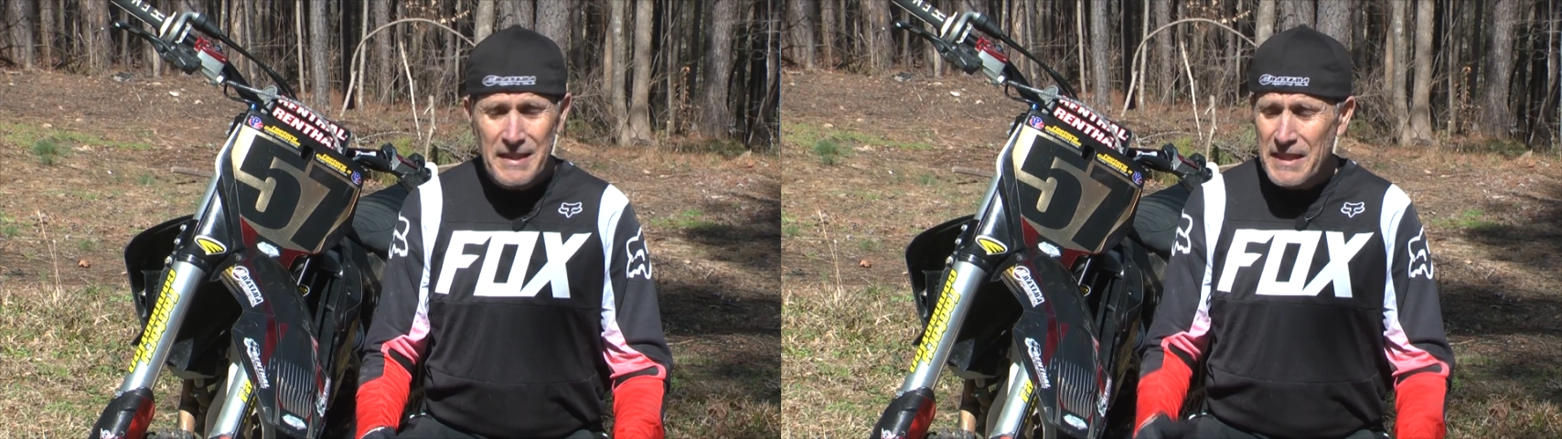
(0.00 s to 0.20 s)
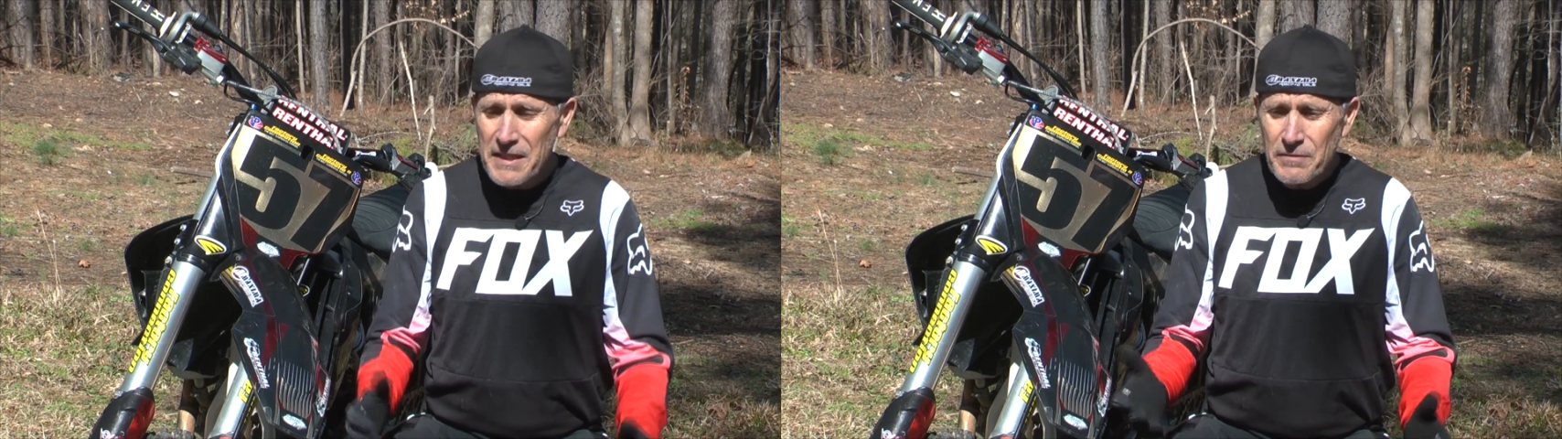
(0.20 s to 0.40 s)

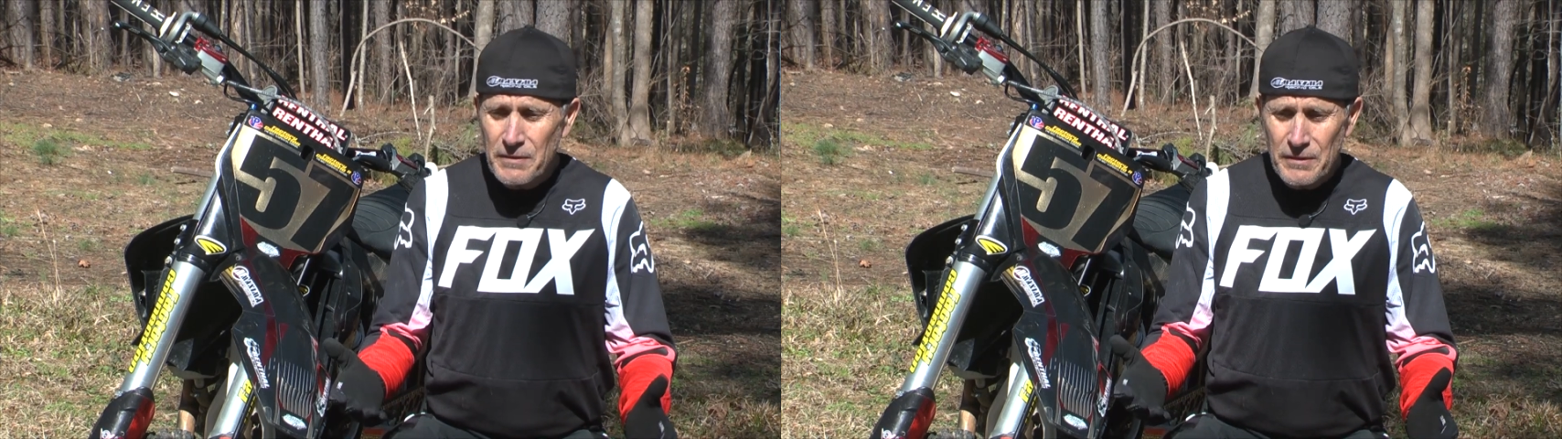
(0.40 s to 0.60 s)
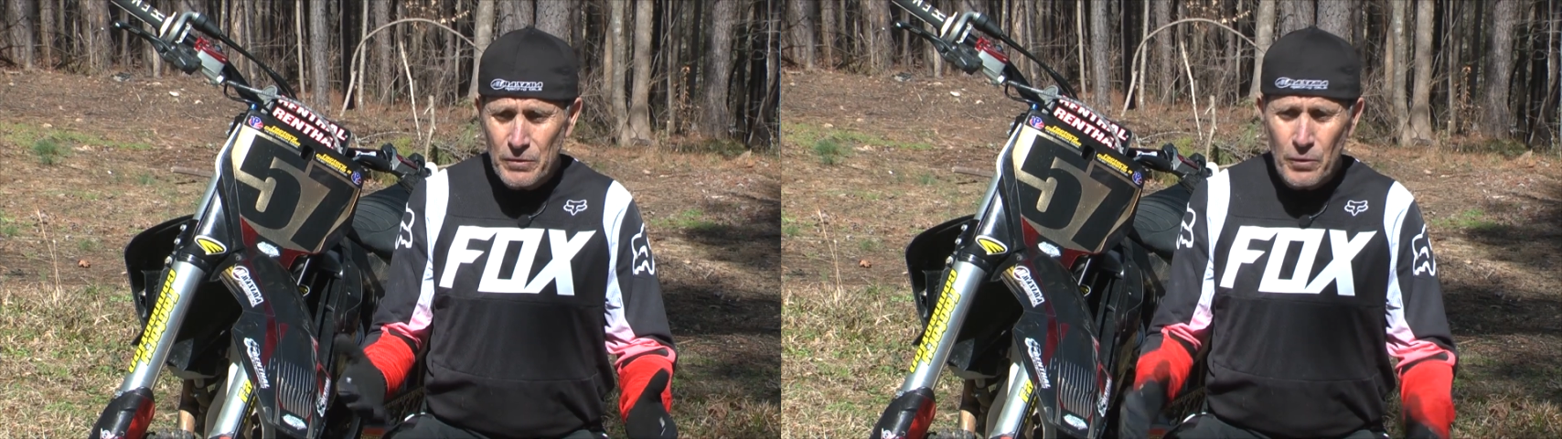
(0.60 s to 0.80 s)
He
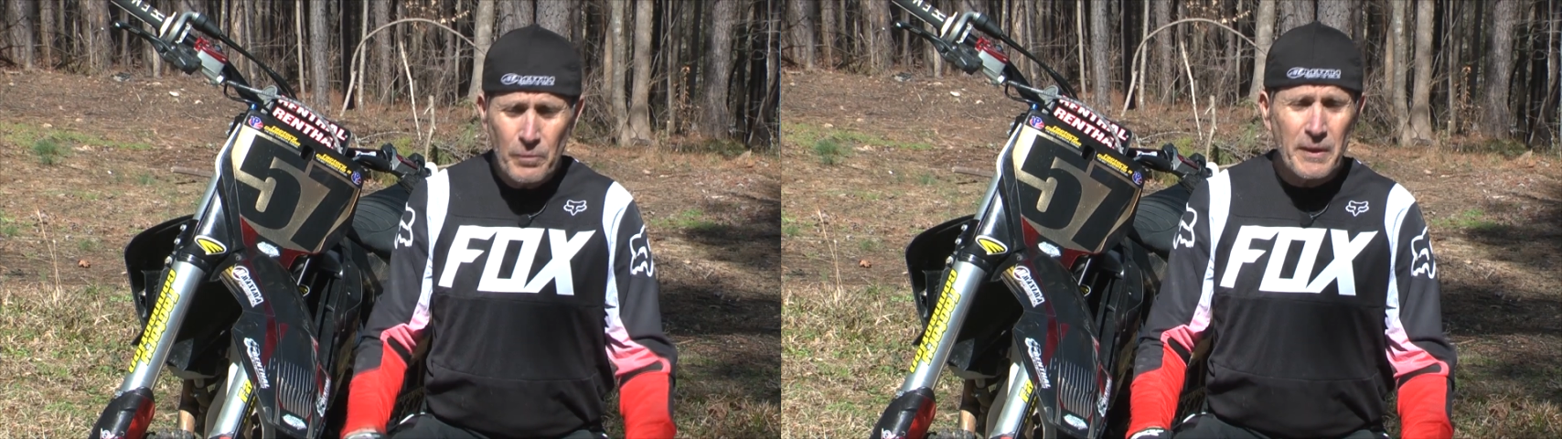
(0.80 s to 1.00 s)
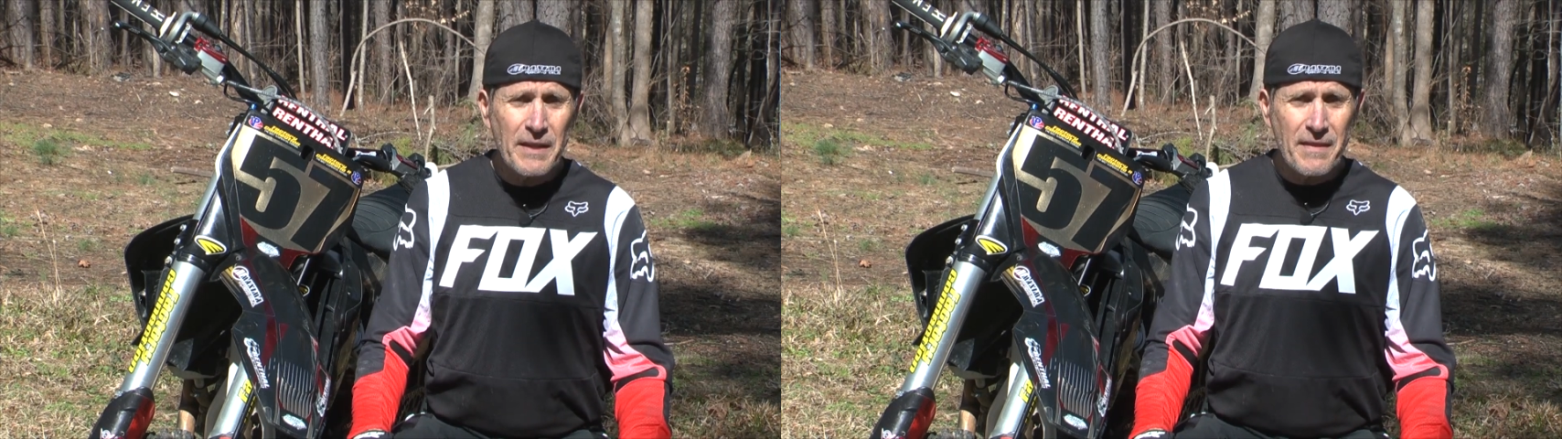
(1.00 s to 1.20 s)
even
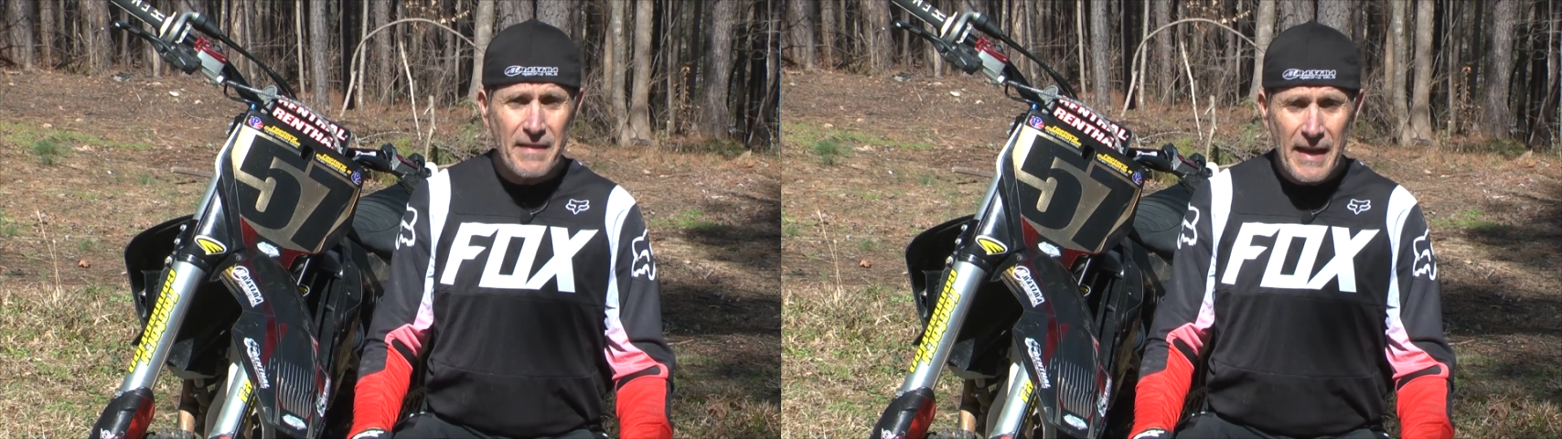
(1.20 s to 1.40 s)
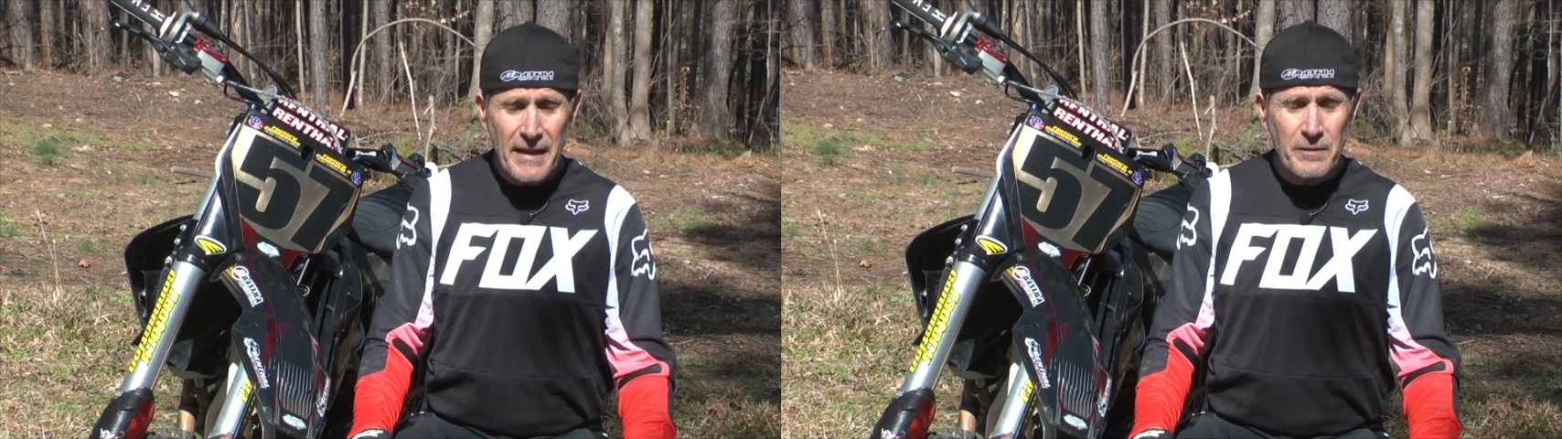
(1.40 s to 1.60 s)
told me
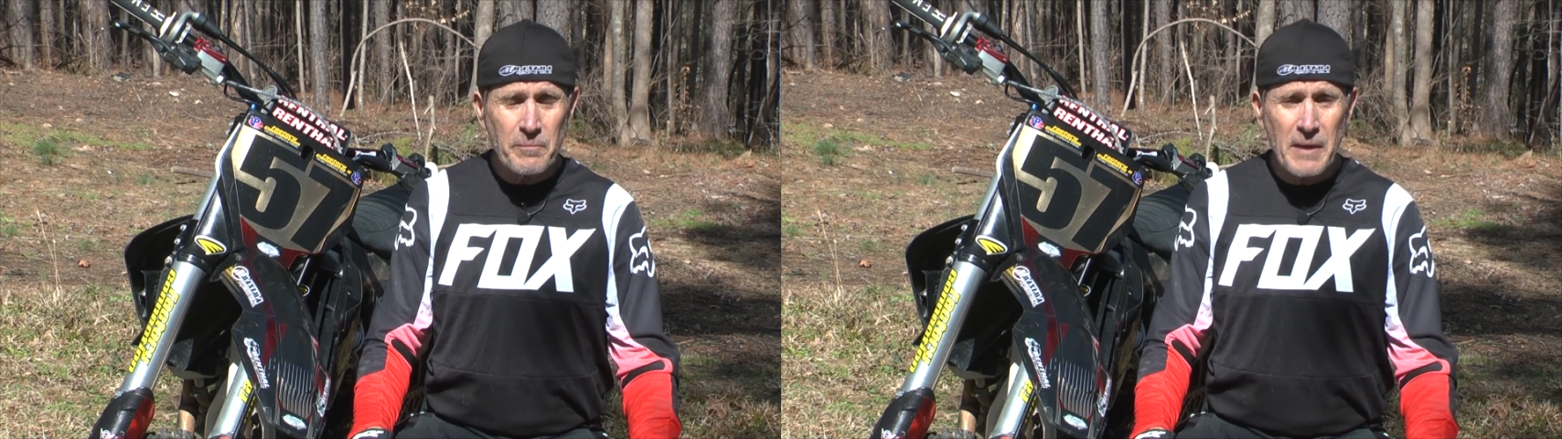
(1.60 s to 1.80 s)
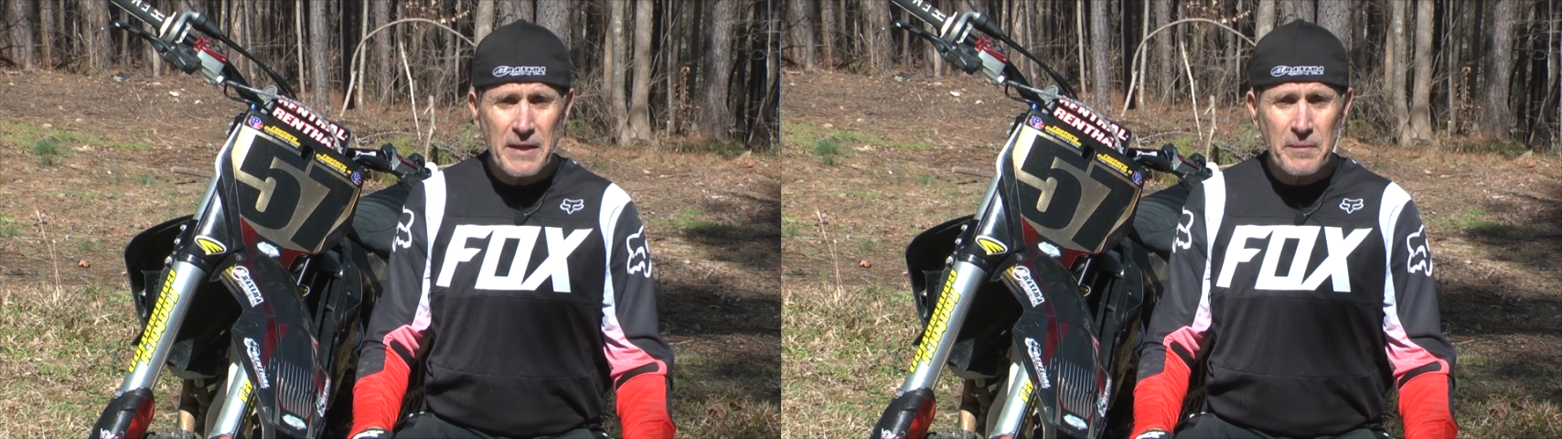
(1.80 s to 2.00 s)
that
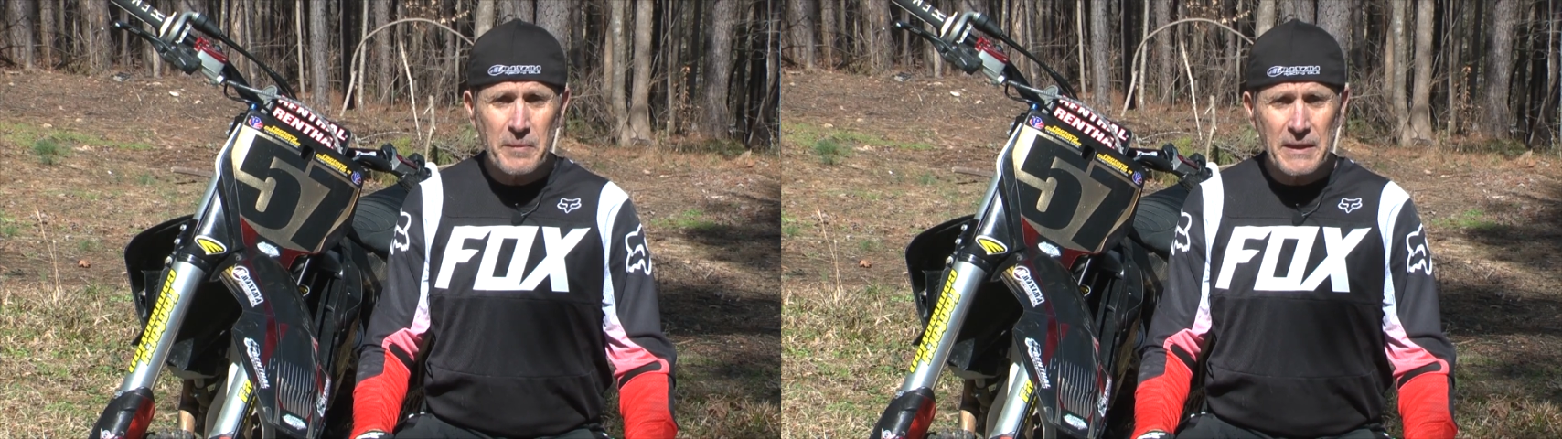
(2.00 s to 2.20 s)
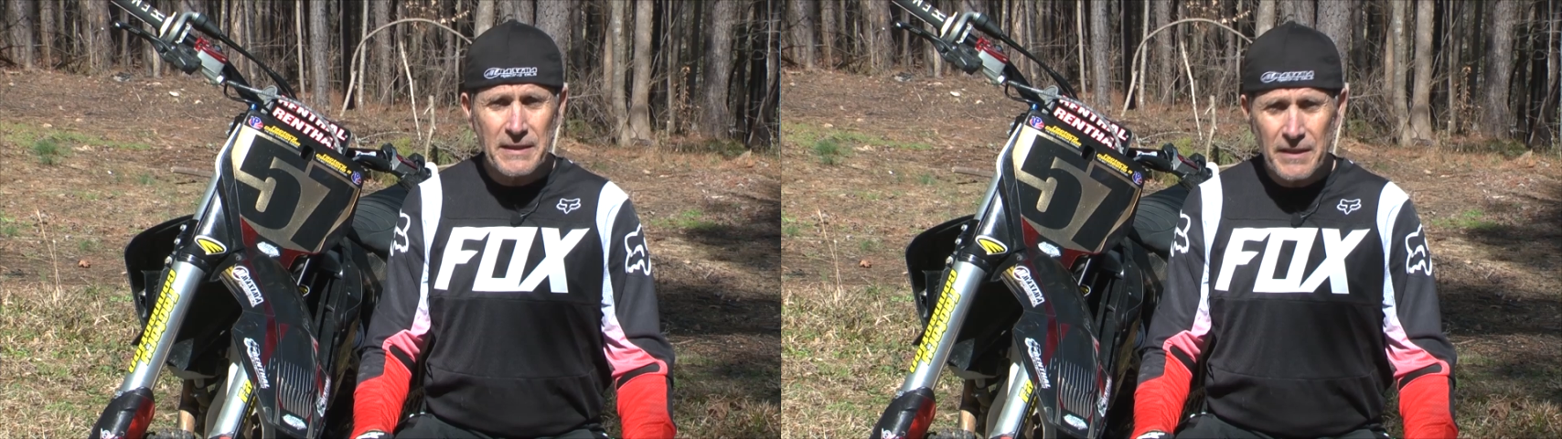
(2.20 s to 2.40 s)
made a
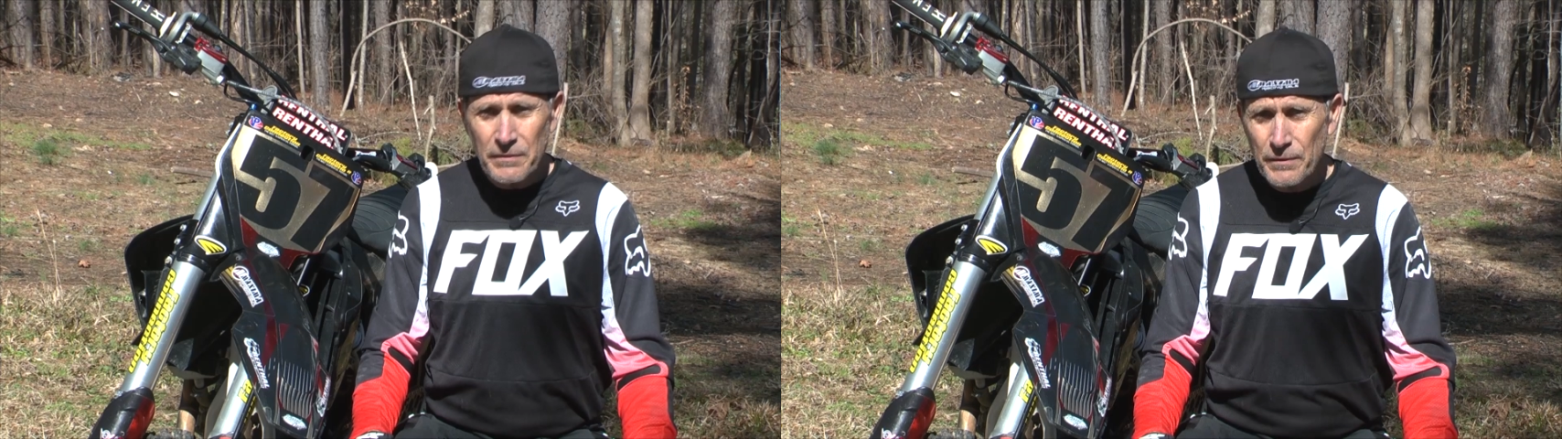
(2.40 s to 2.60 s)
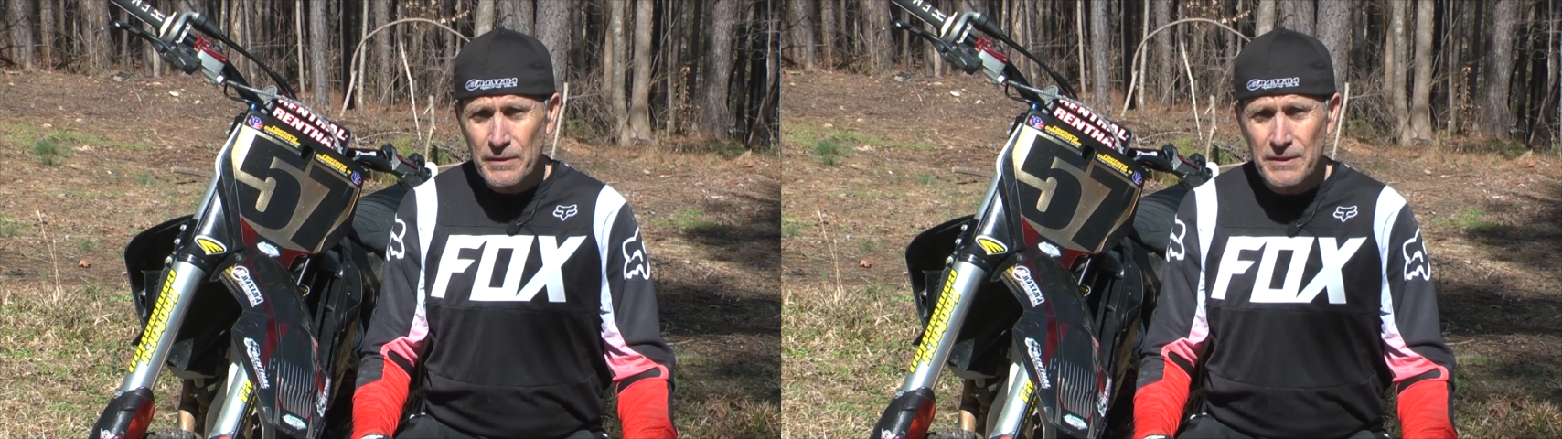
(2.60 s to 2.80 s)
big
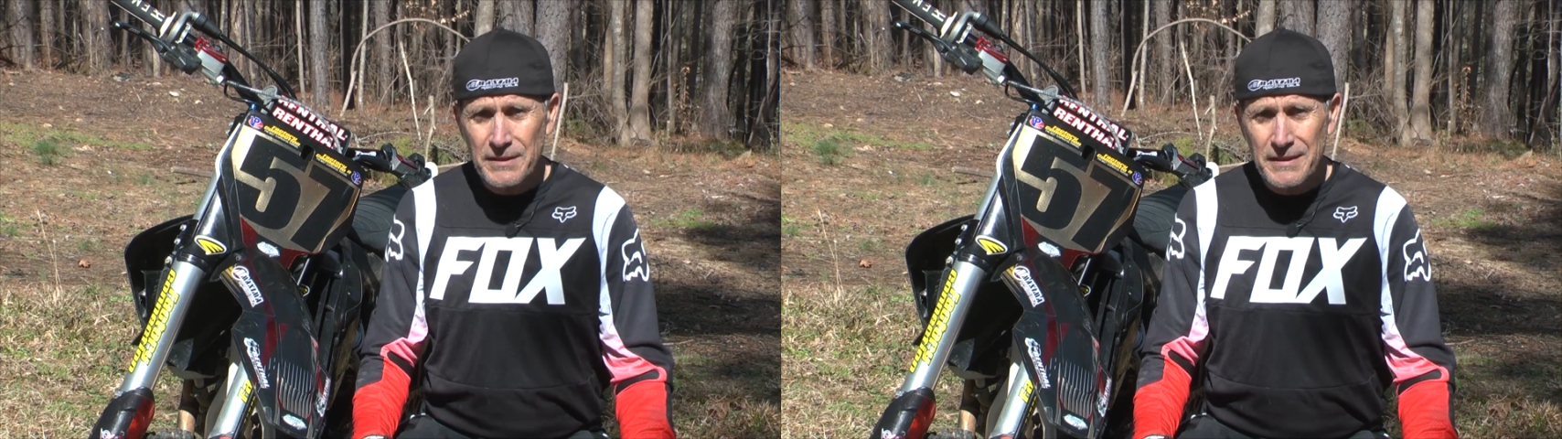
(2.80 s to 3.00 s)
difference.